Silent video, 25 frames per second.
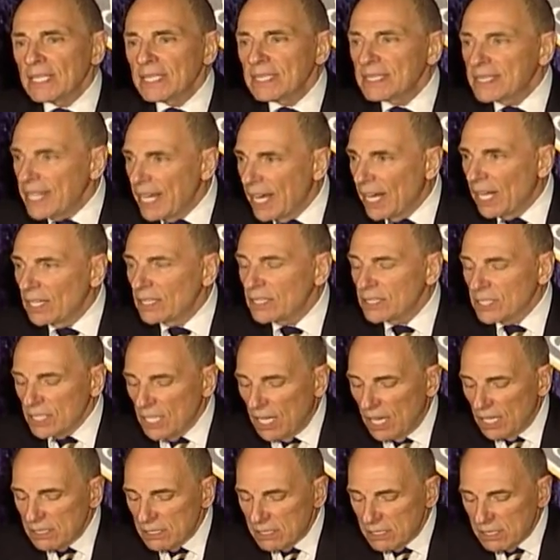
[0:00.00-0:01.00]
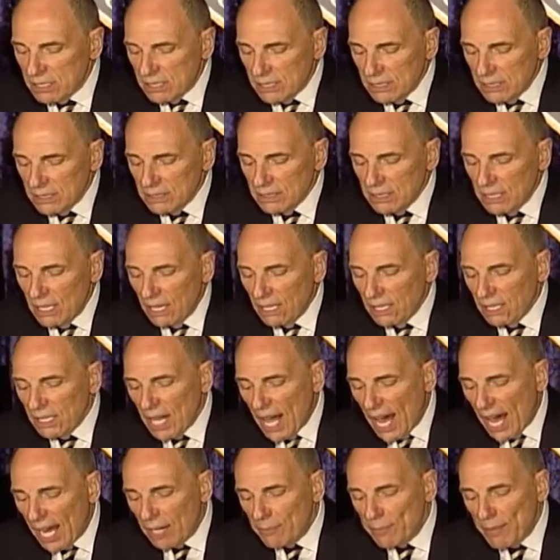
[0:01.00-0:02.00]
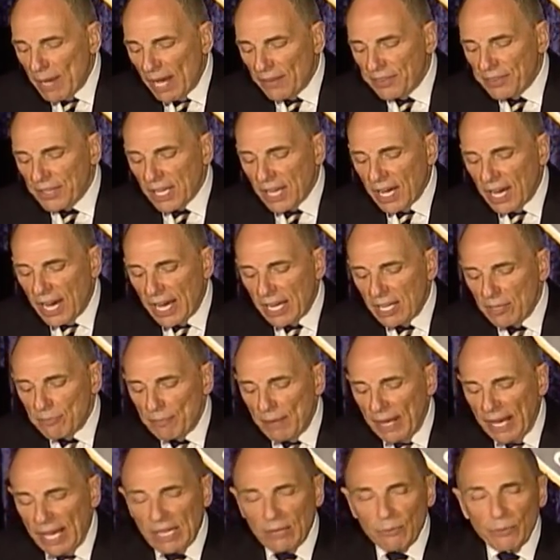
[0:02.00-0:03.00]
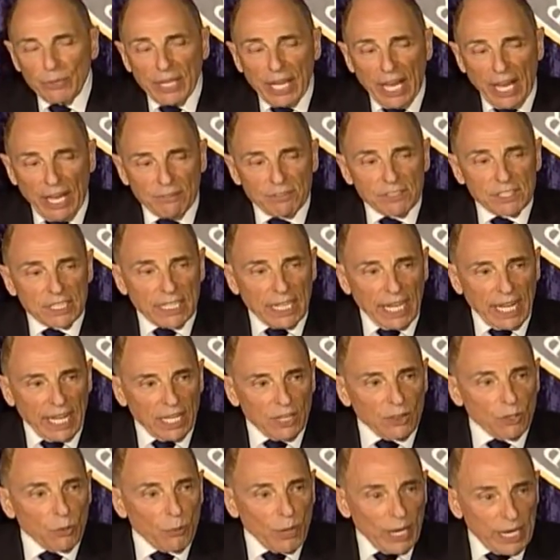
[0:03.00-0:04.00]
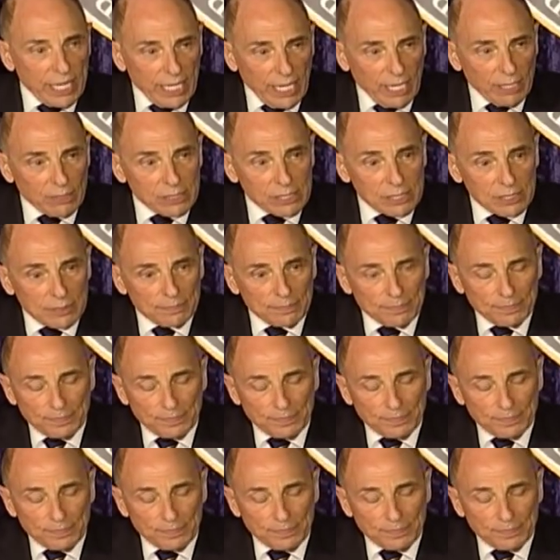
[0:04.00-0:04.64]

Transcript: tells us a lot about the kind of man we have today in the White House.